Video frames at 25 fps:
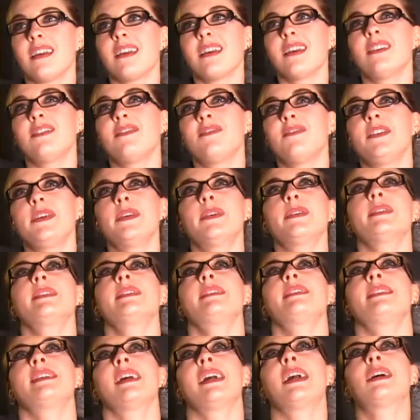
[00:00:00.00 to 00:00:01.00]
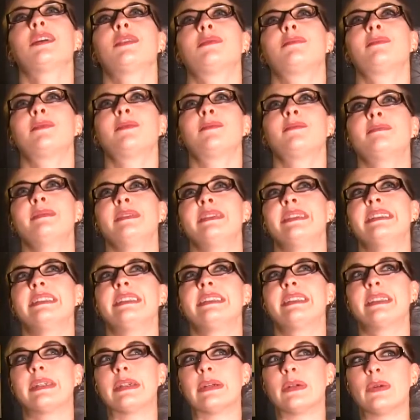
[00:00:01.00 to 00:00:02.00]
It feels terrible being
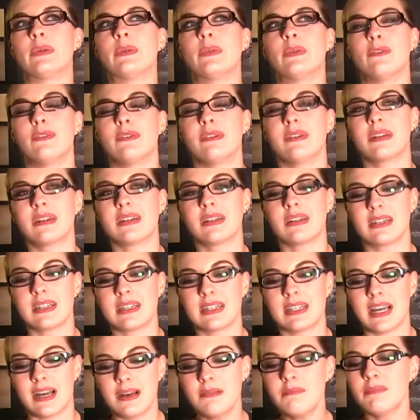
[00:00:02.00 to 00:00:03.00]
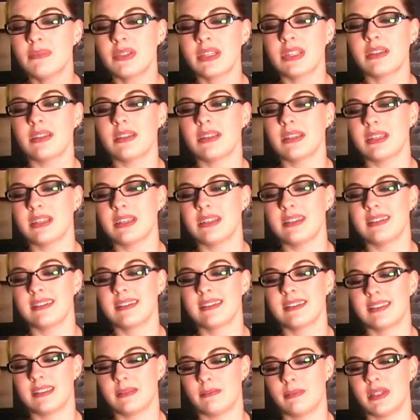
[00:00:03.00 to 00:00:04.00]
so completely
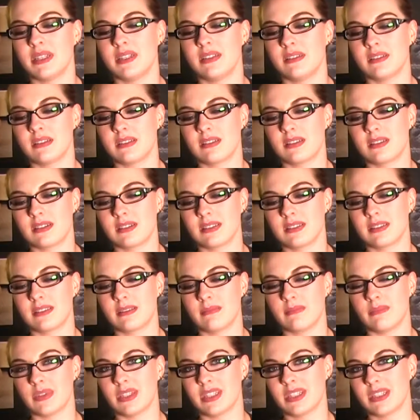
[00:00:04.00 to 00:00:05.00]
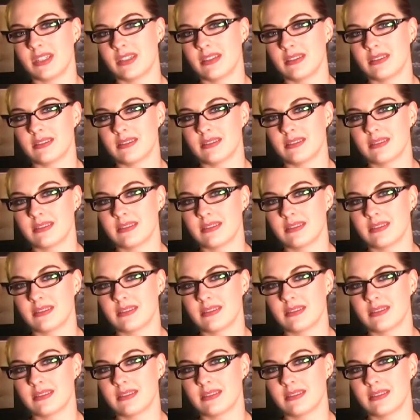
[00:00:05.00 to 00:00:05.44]
dependent on somebody.